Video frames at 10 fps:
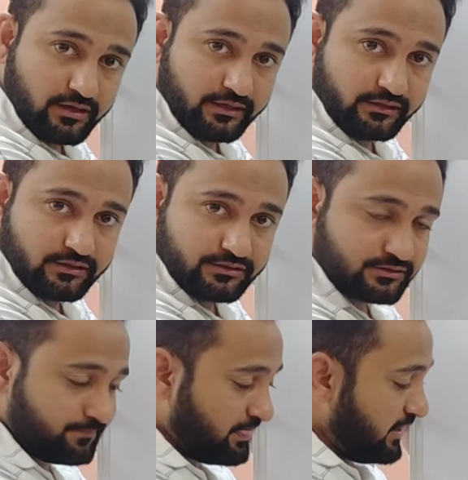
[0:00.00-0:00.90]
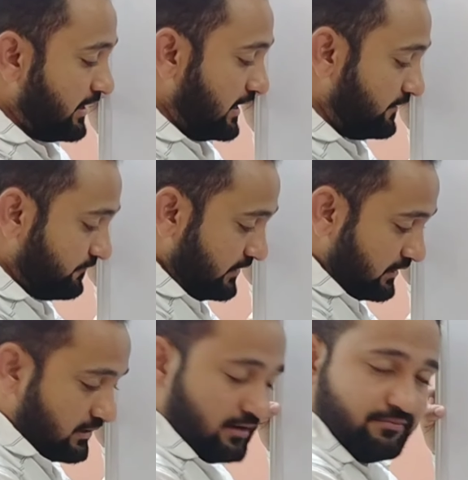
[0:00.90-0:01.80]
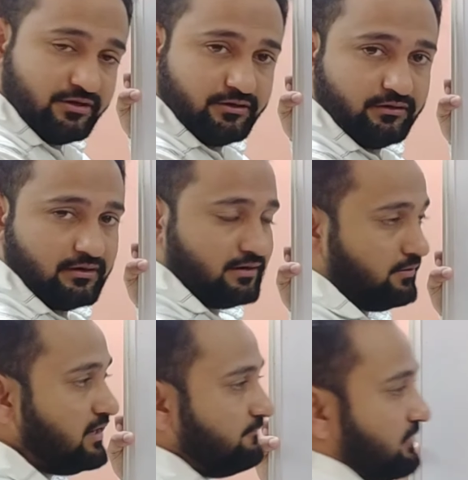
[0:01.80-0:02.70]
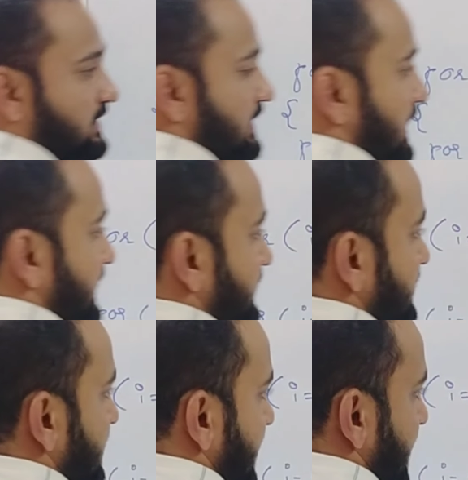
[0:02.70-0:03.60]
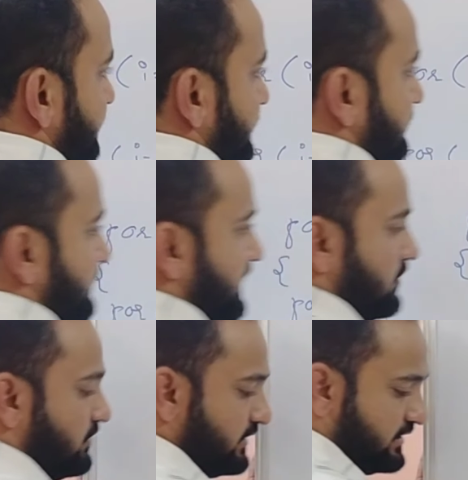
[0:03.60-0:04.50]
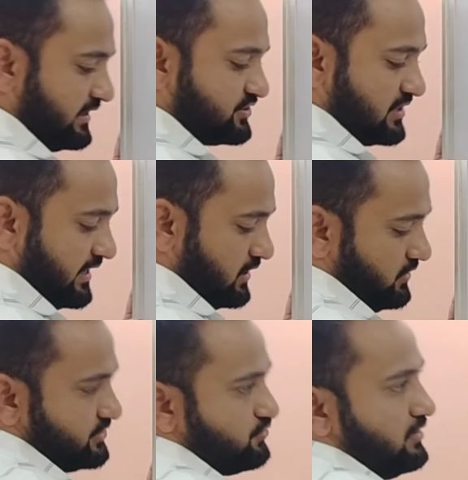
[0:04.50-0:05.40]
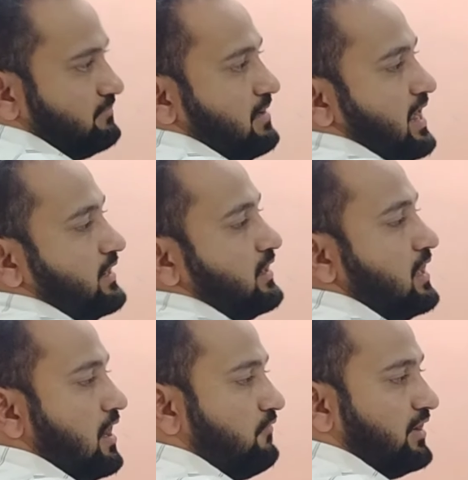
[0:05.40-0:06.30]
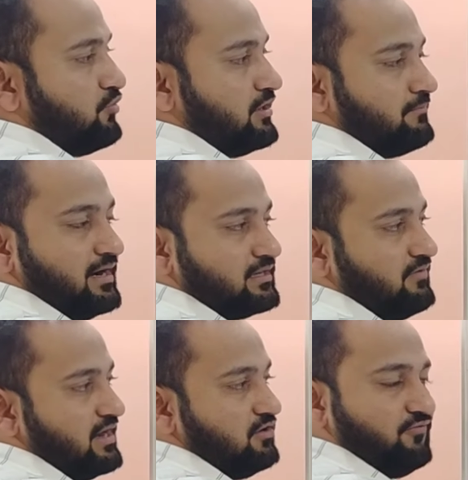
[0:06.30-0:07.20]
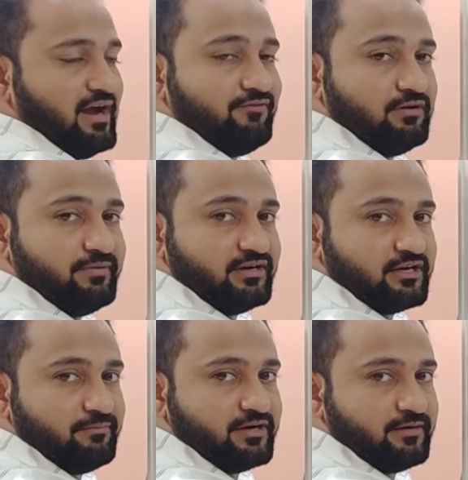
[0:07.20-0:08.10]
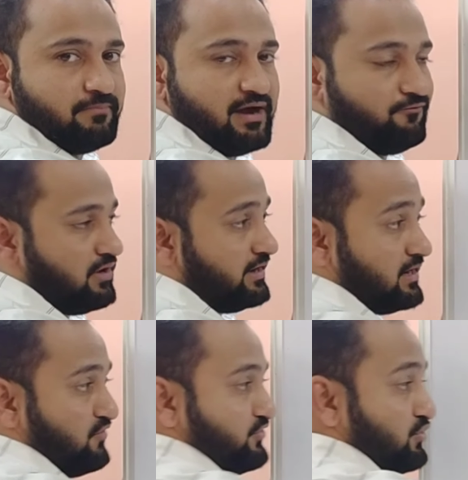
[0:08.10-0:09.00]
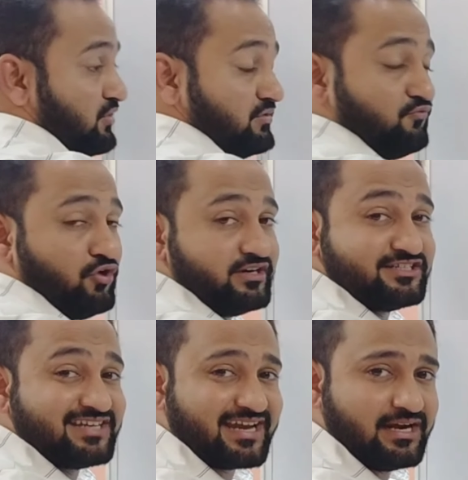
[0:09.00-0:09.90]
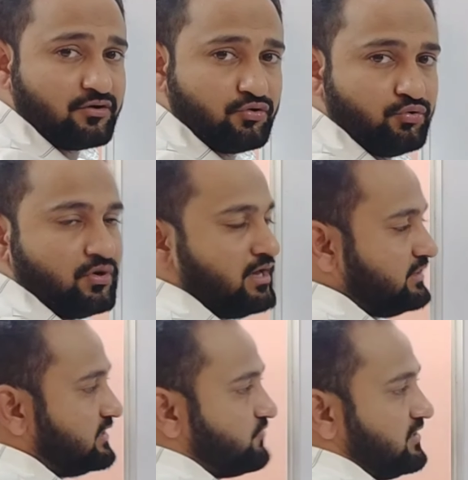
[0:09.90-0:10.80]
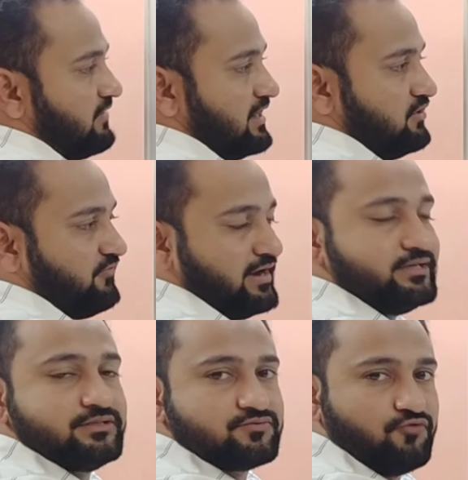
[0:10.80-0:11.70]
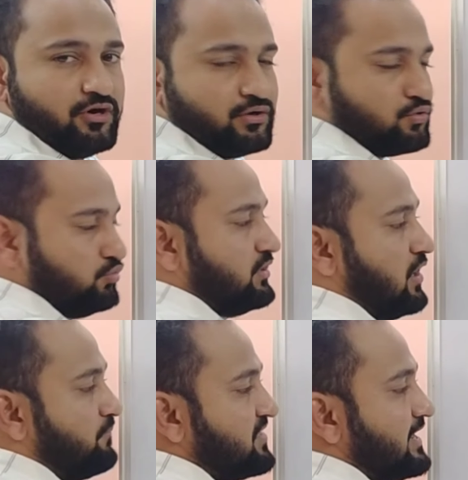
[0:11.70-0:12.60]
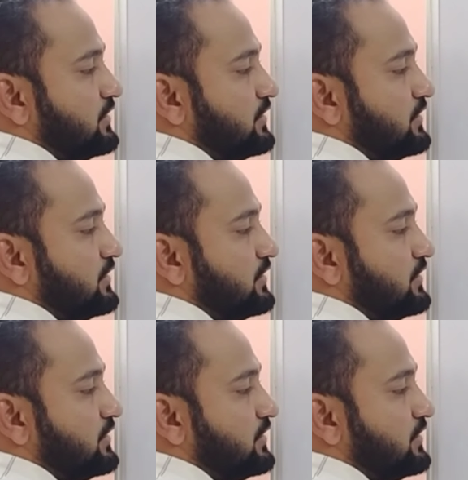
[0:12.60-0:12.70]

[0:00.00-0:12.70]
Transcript: Getting this? It will come here, leave one line. It will wait on the next line. Now it's going back. While going back, the value of I will be incremented by 1. Now you are on what? Second row. That's why the value of I is what? 2 now.